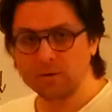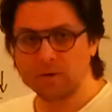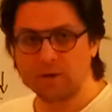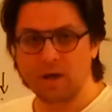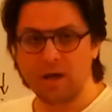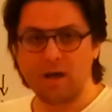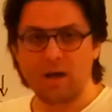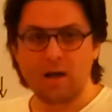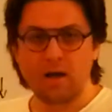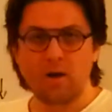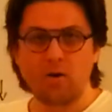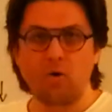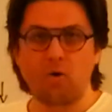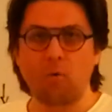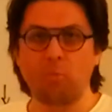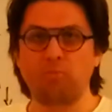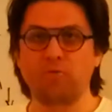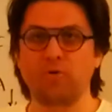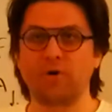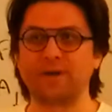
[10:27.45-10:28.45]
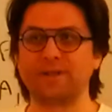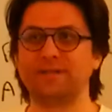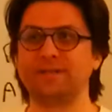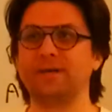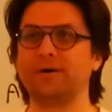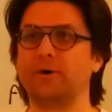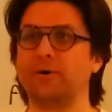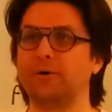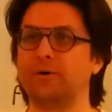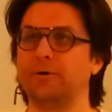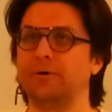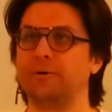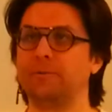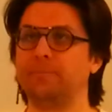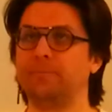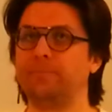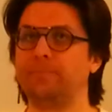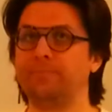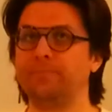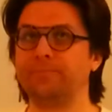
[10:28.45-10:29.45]
You can always only think
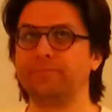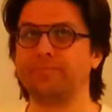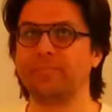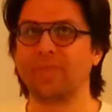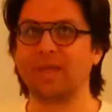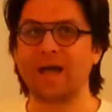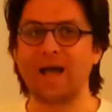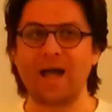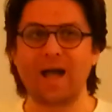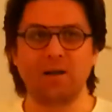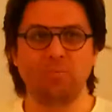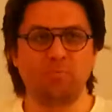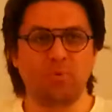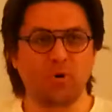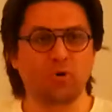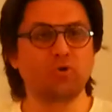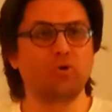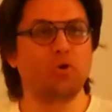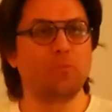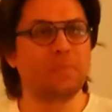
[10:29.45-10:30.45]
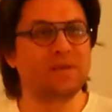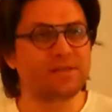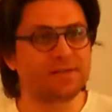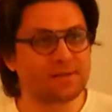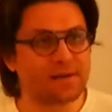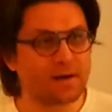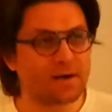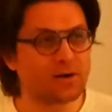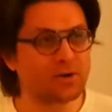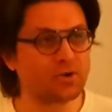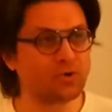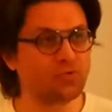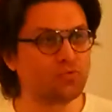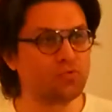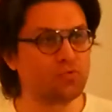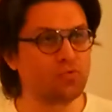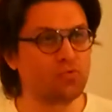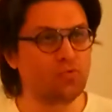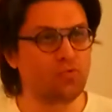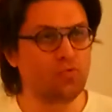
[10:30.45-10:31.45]
about that. We
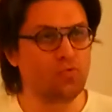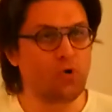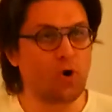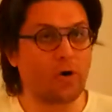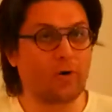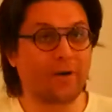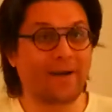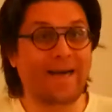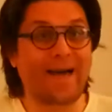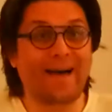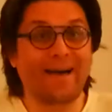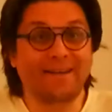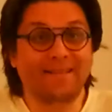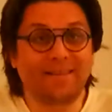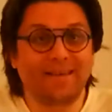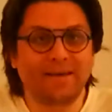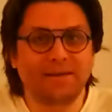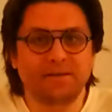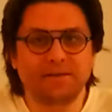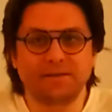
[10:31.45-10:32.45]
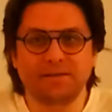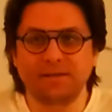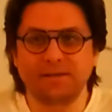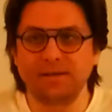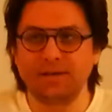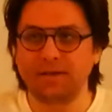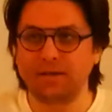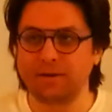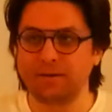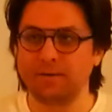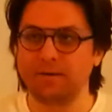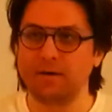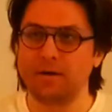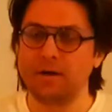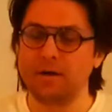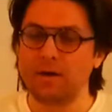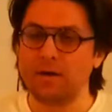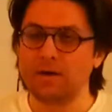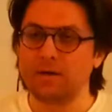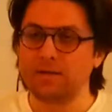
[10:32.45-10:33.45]
could say simply that the ashes, they
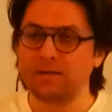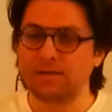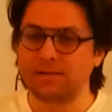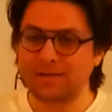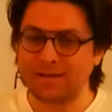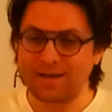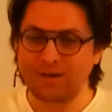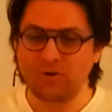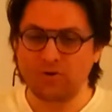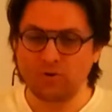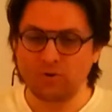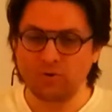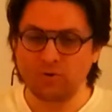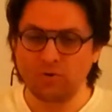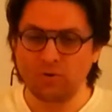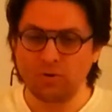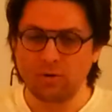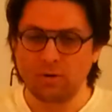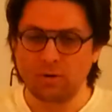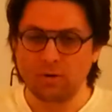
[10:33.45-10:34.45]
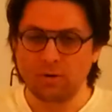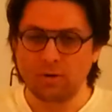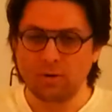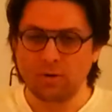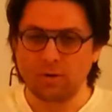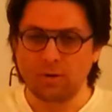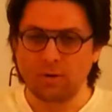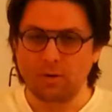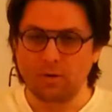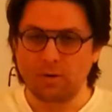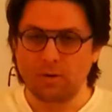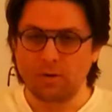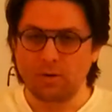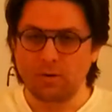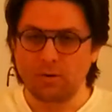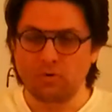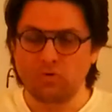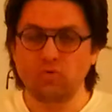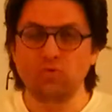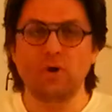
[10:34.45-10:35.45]
carry the message, or
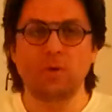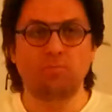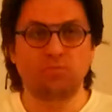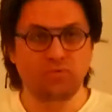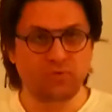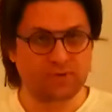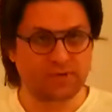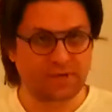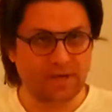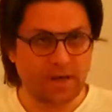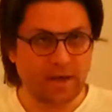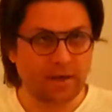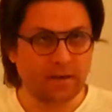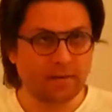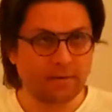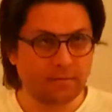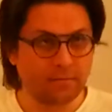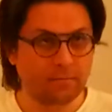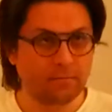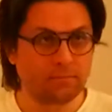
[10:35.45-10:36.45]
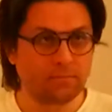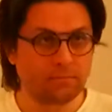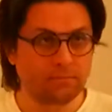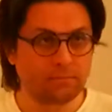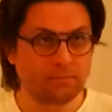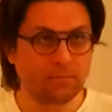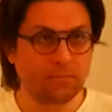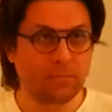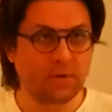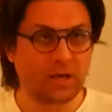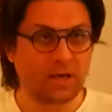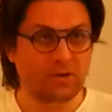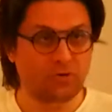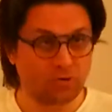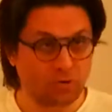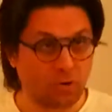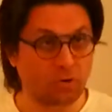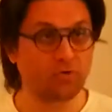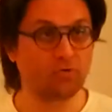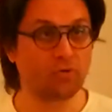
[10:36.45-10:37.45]
their
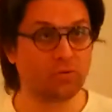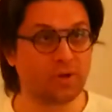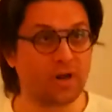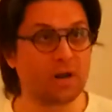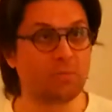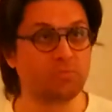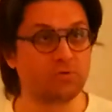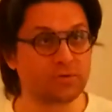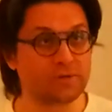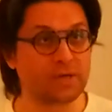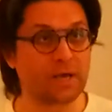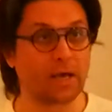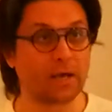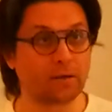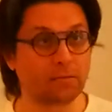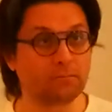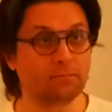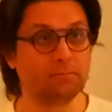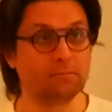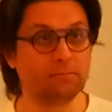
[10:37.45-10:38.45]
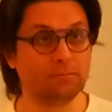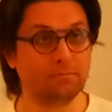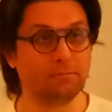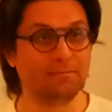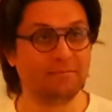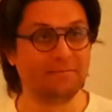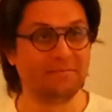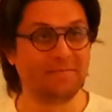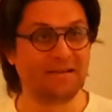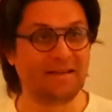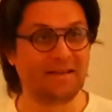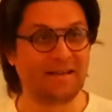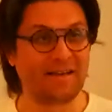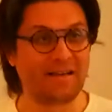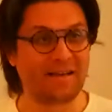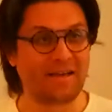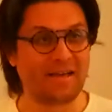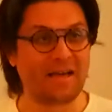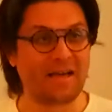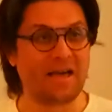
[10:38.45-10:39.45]
specialty is that you are
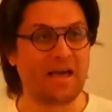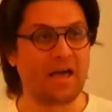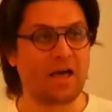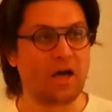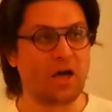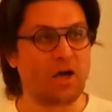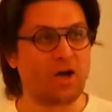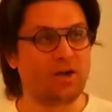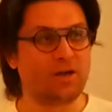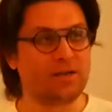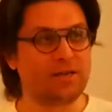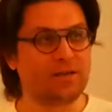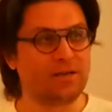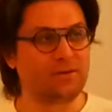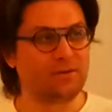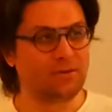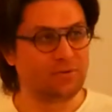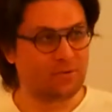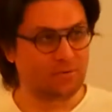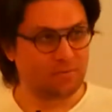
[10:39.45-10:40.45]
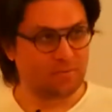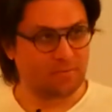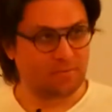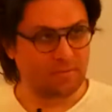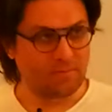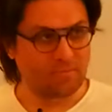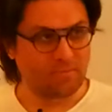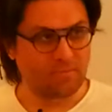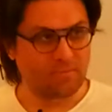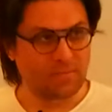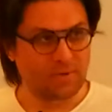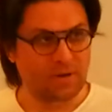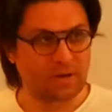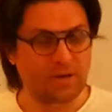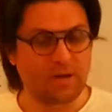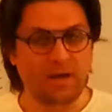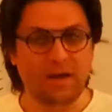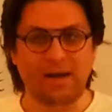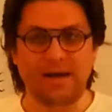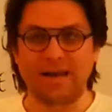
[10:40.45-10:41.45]
dust and you go back to
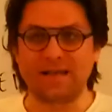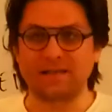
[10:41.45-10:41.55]
dust.